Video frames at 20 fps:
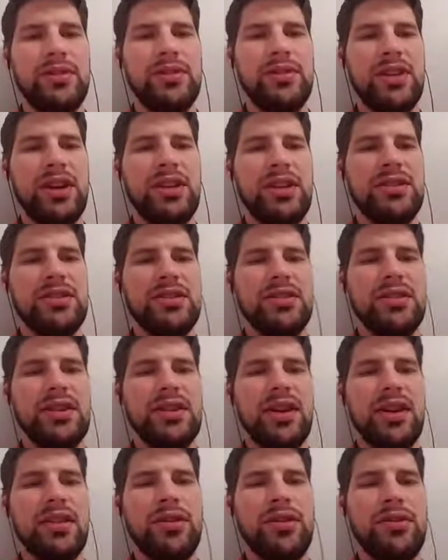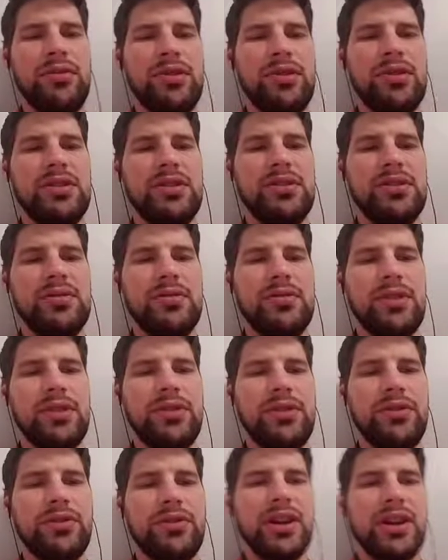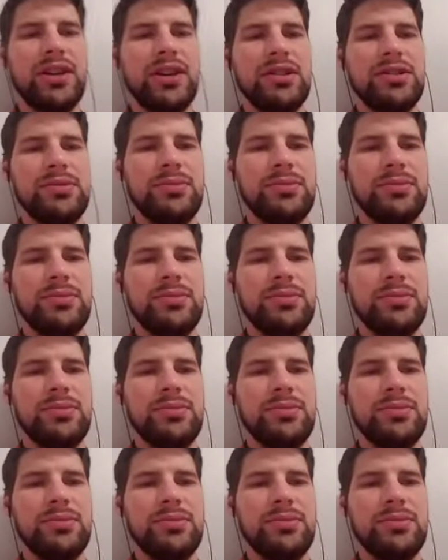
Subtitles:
10s, and they had 3 Town Hall 9s.